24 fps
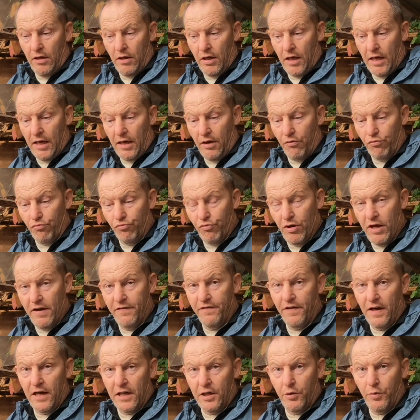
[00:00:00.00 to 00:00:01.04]

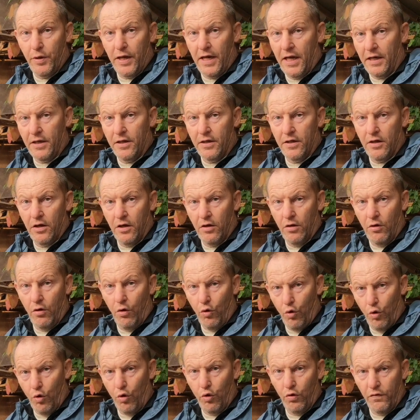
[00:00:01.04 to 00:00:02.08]
re-evaluating
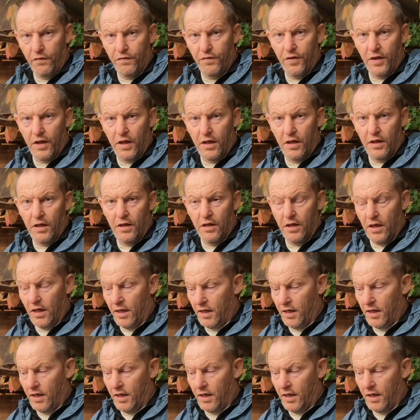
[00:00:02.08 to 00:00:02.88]
all of the